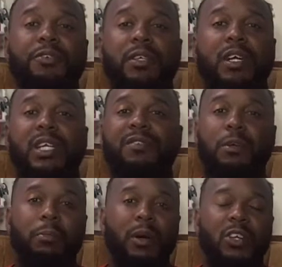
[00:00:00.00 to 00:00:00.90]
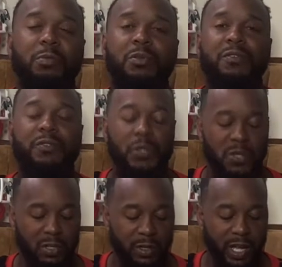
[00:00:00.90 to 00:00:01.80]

for the Cleveland Browns moving forward.